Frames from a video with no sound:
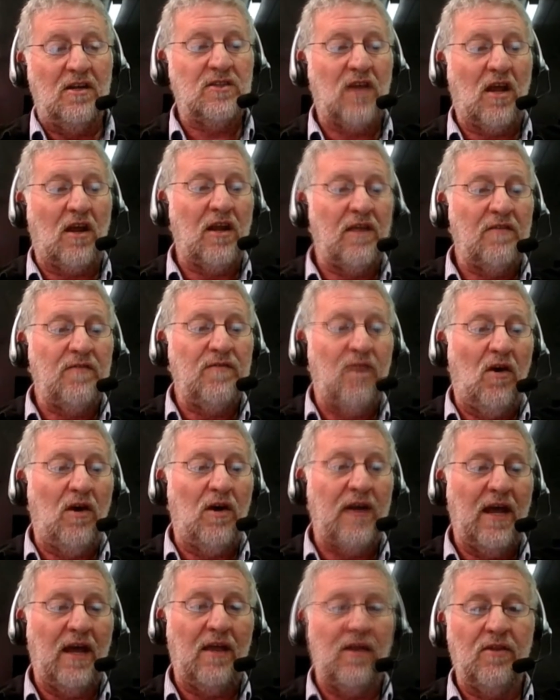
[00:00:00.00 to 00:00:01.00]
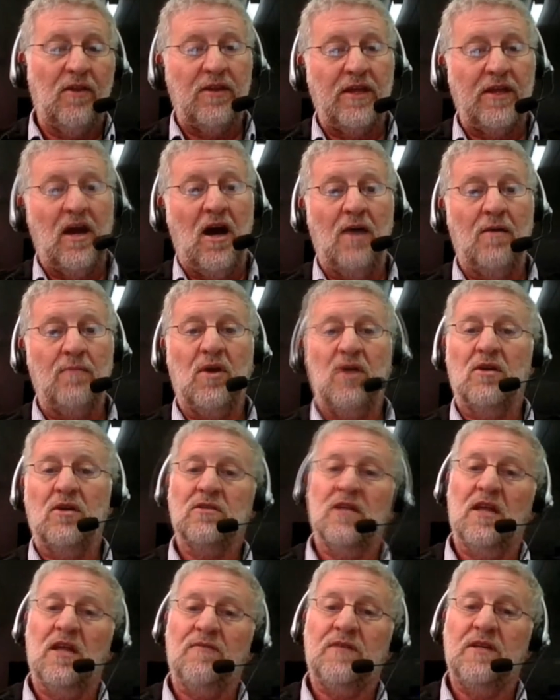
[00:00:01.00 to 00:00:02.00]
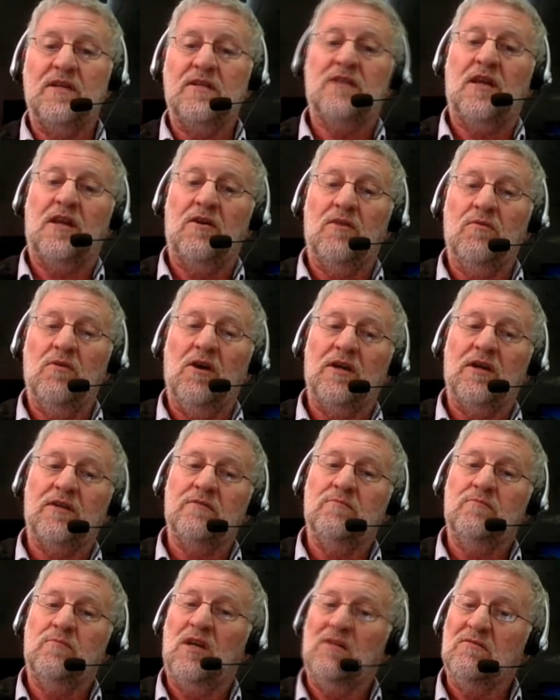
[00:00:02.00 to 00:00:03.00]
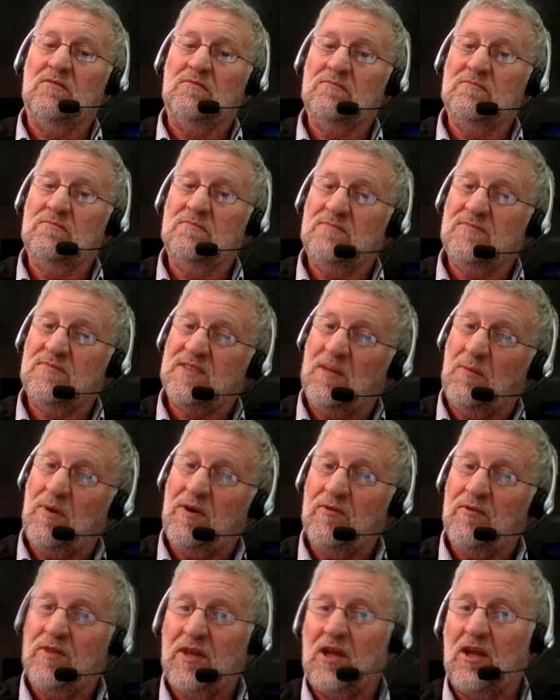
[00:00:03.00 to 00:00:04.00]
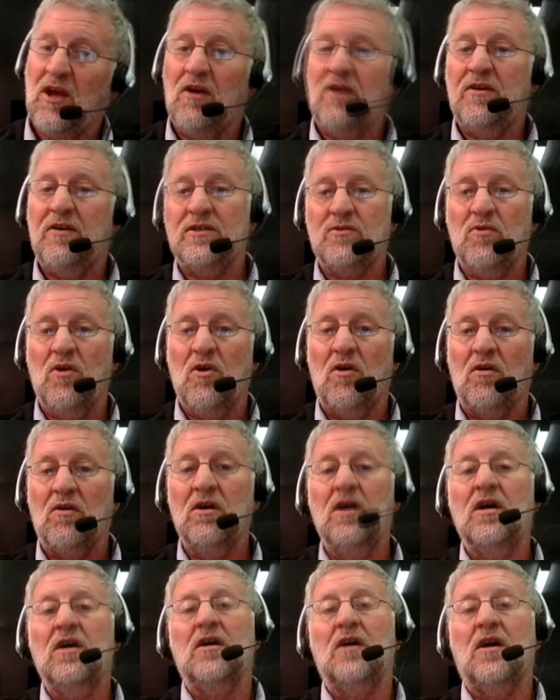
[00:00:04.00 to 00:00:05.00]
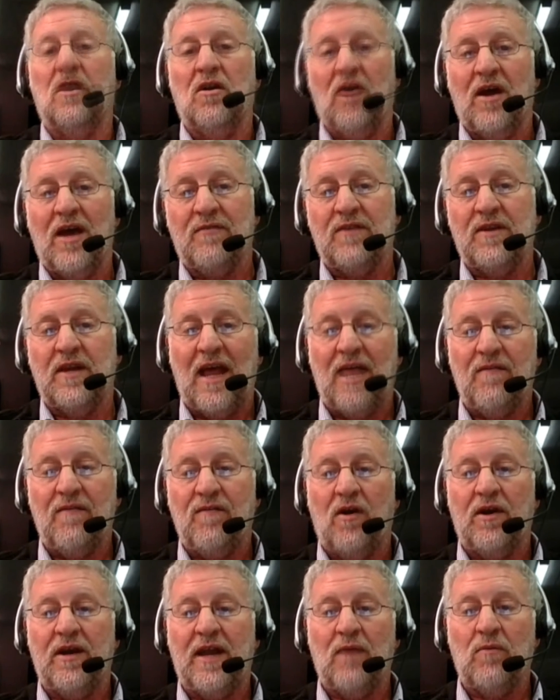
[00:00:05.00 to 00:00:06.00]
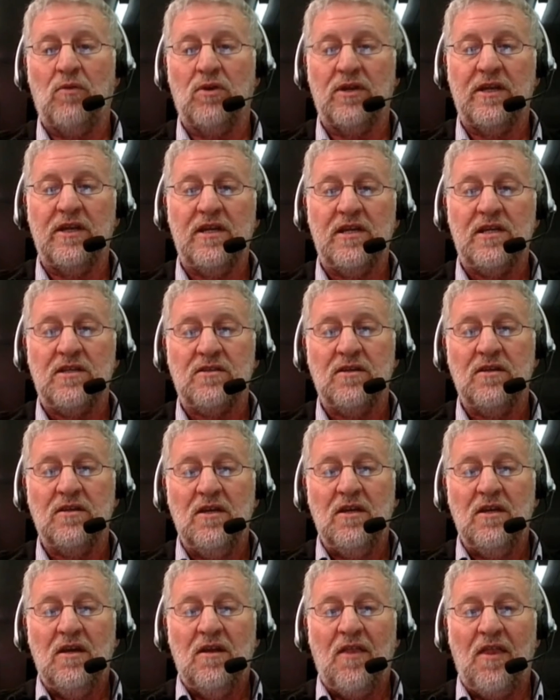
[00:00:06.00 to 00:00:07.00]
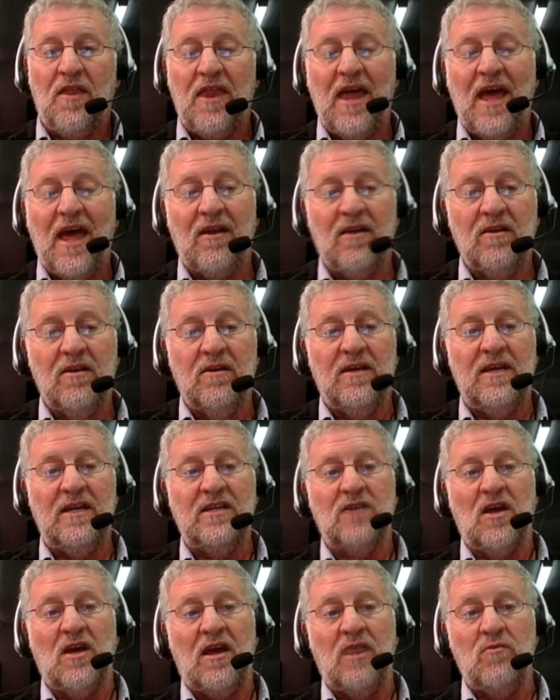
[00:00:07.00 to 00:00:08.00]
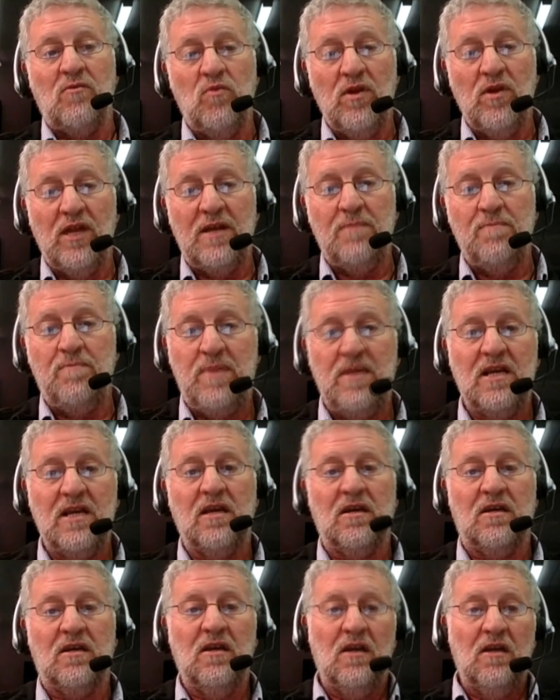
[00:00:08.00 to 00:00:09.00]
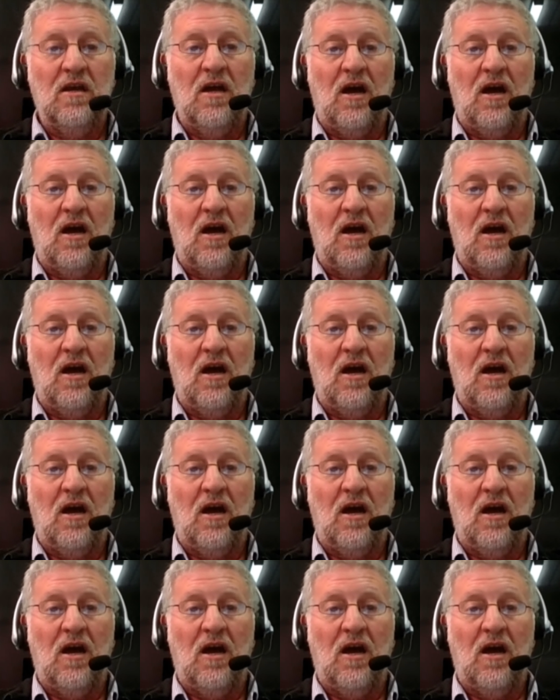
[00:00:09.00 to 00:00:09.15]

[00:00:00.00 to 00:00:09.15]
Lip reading: and suddenly find out that the arm goes left instead of right. Well, somewhere in the code is wrong, and I have to now find out what it is. Yeah. That is a really big